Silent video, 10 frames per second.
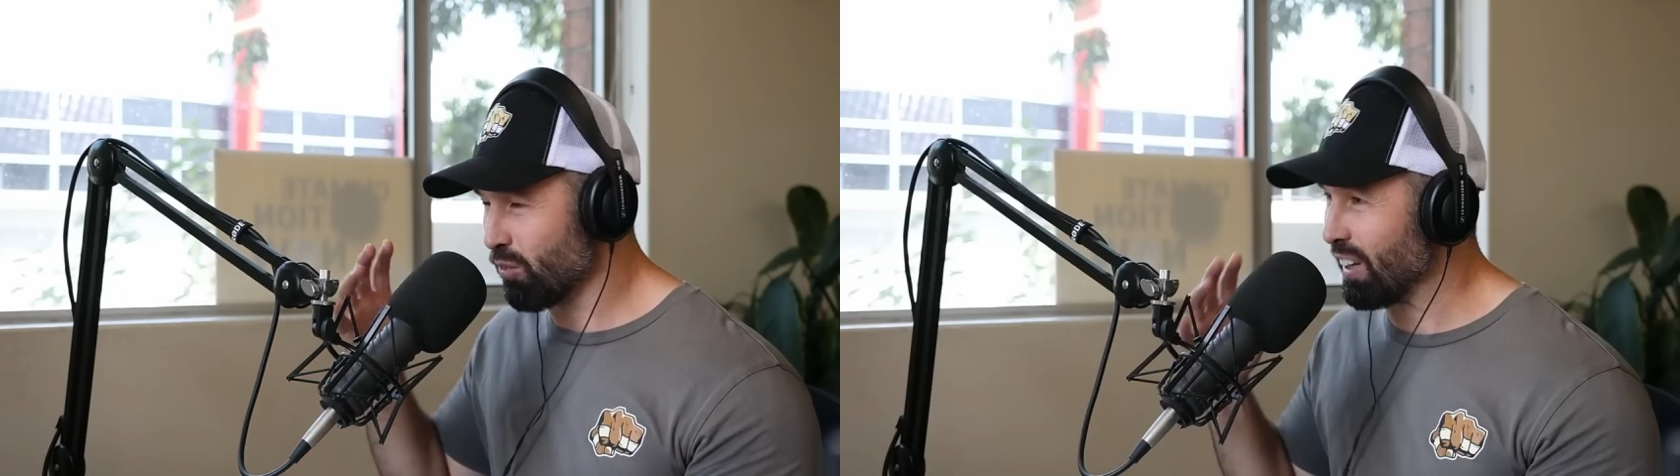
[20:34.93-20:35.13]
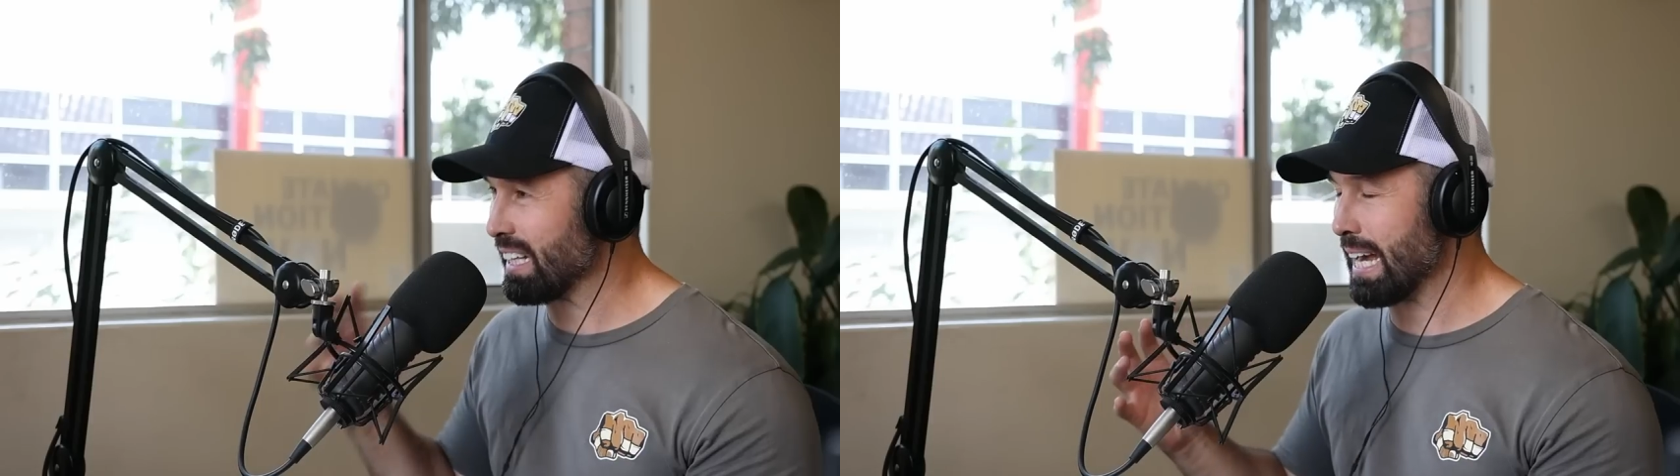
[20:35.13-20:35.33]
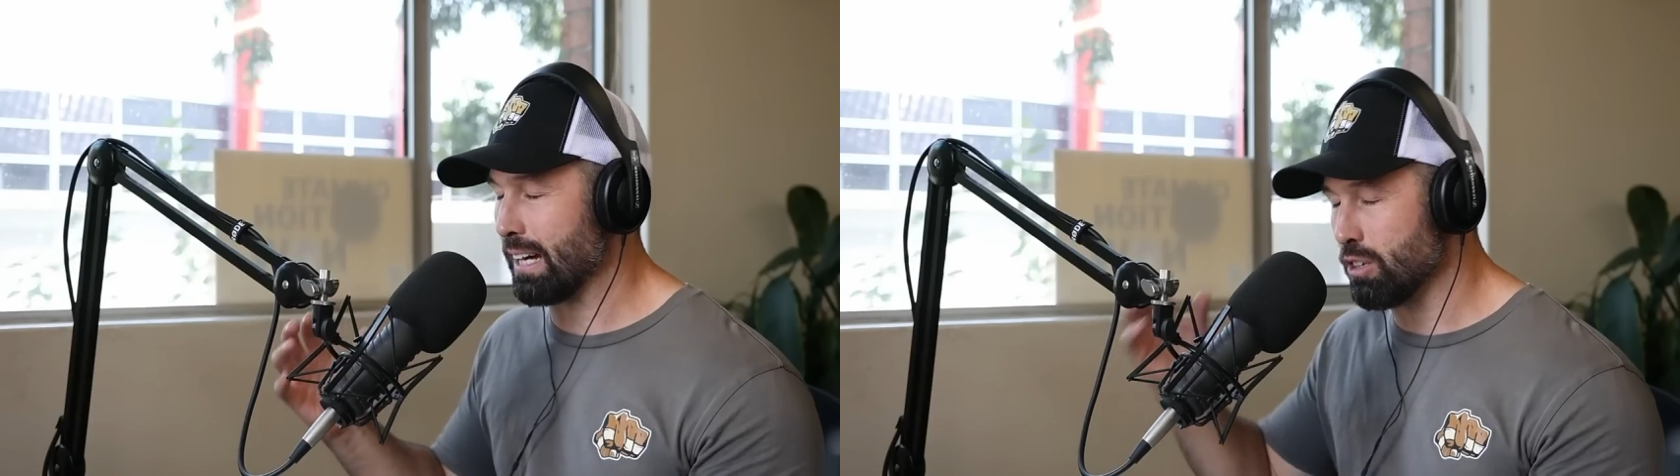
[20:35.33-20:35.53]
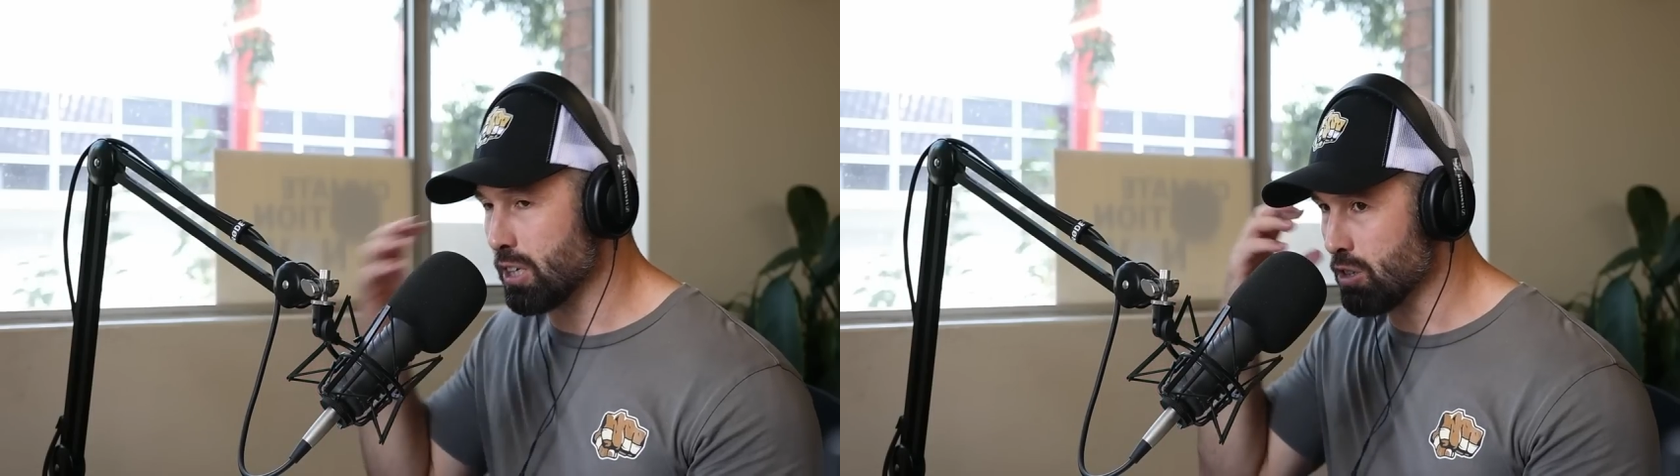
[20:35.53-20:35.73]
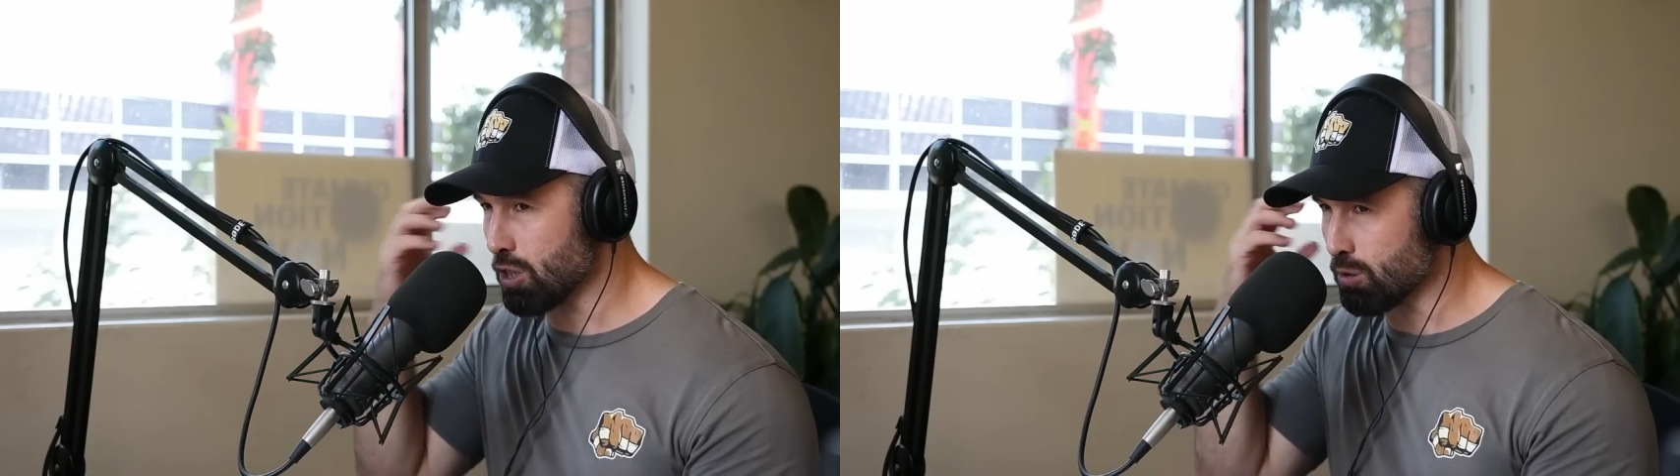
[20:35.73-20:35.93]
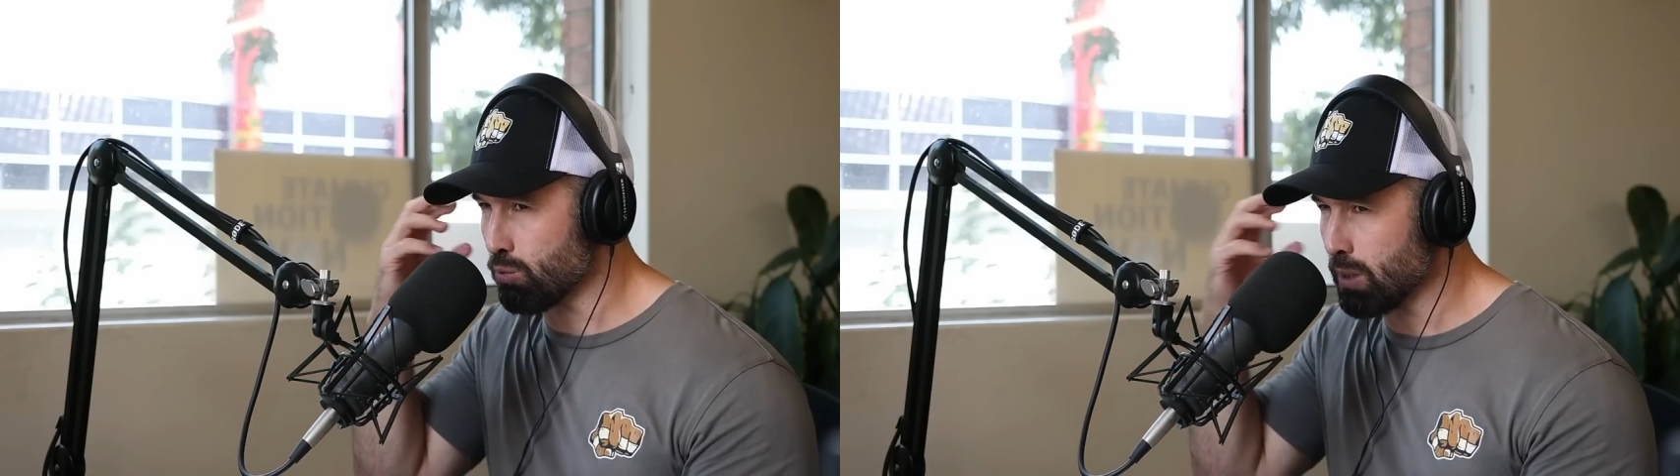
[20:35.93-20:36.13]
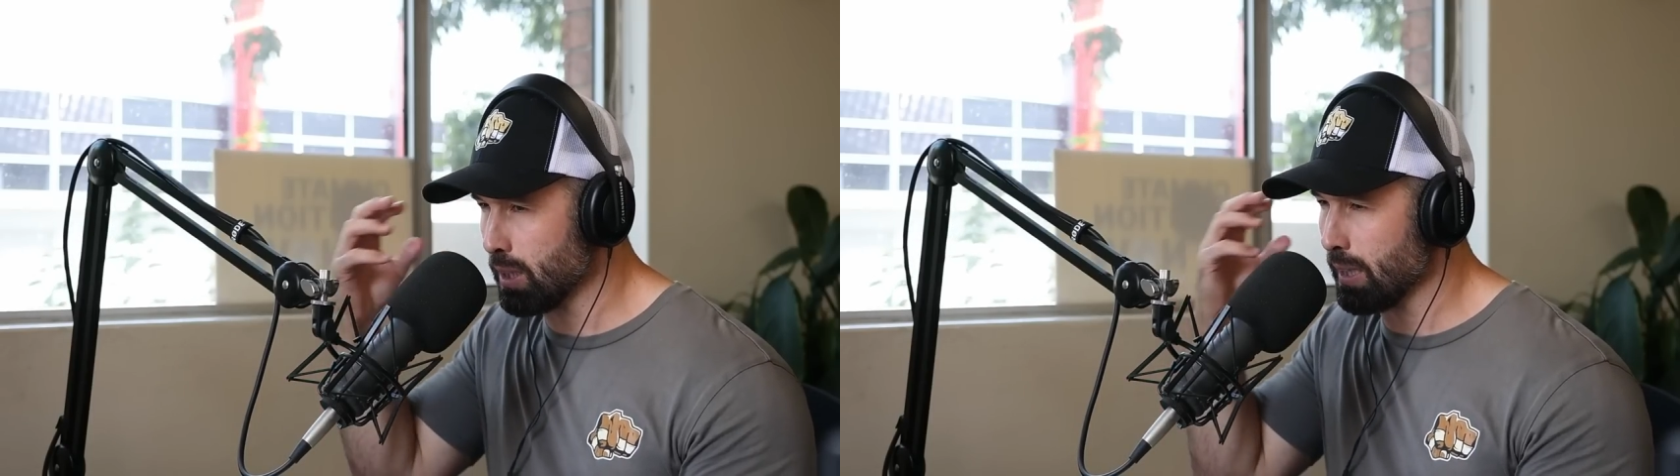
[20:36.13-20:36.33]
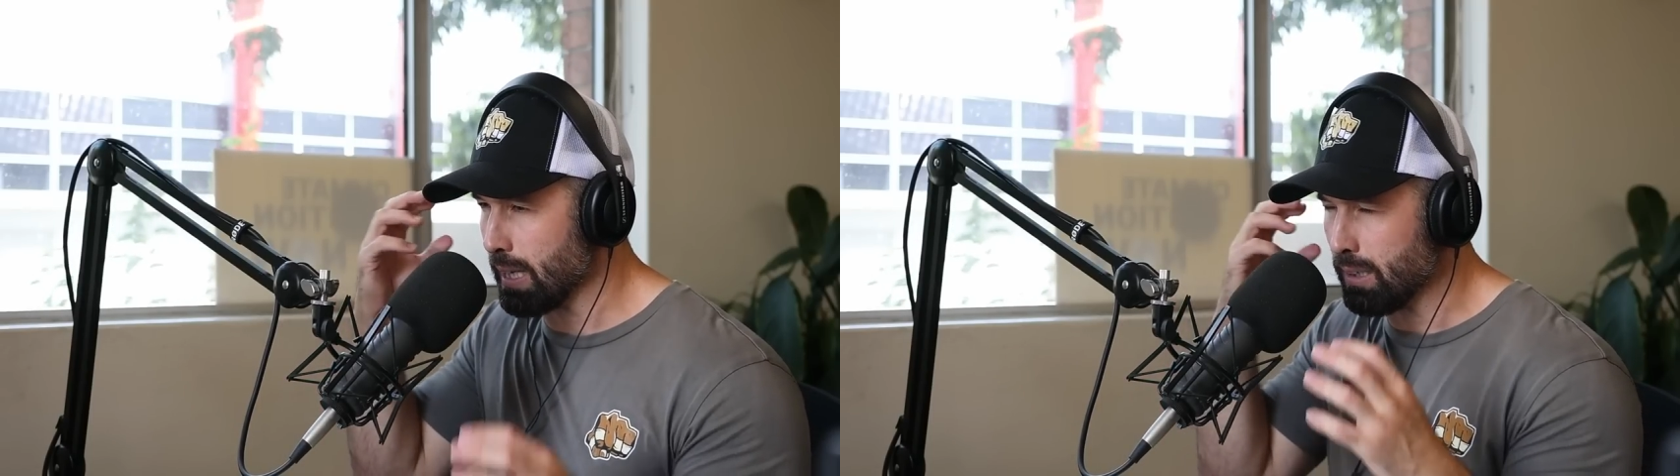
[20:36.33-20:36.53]
funny how you can just
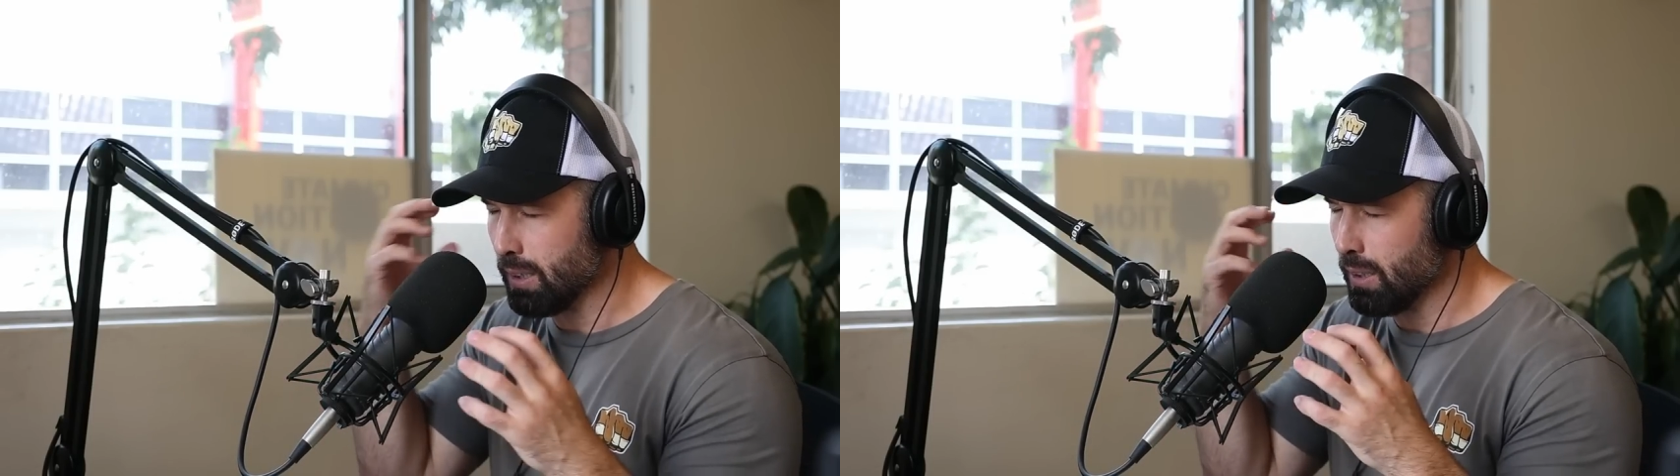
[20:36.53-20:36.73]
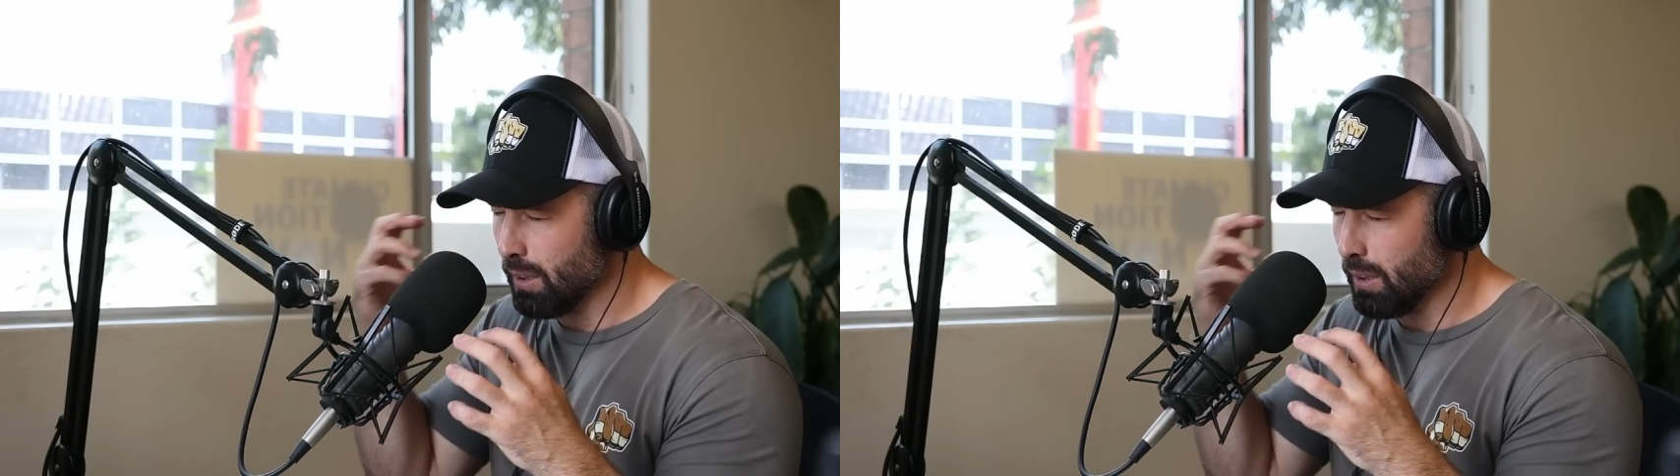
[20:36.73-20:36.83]
really,